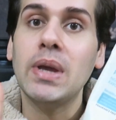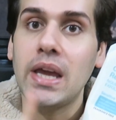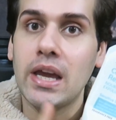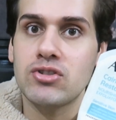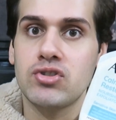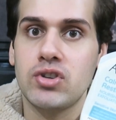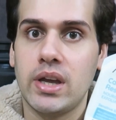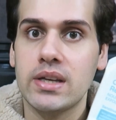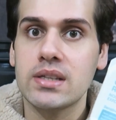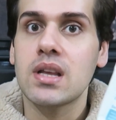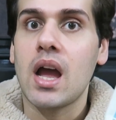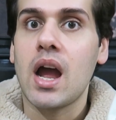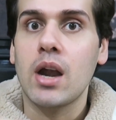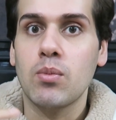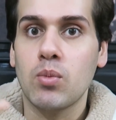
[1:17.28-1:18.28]
PHAs
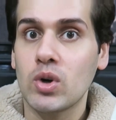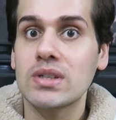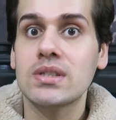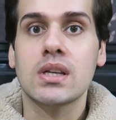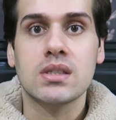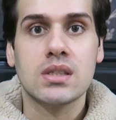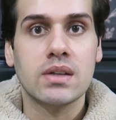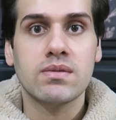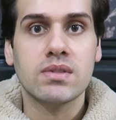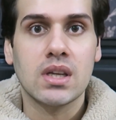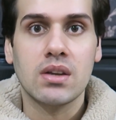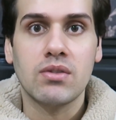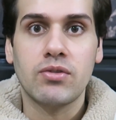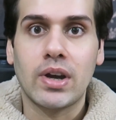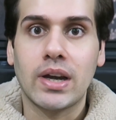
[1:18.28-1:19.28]
are more sensitive
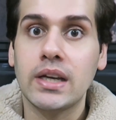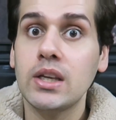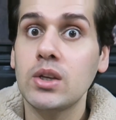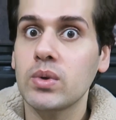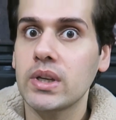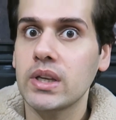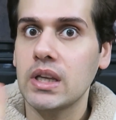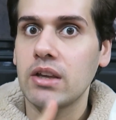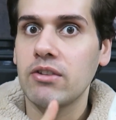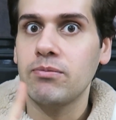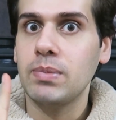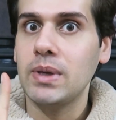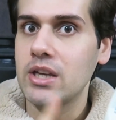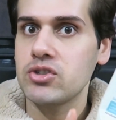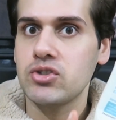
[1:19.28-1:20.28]
skin friendly. You can
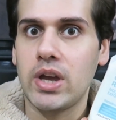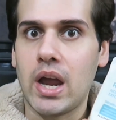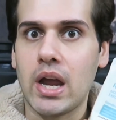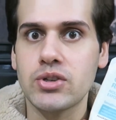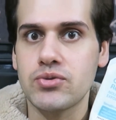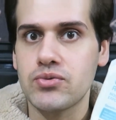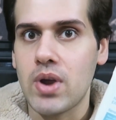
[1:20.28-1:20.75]
give PHA a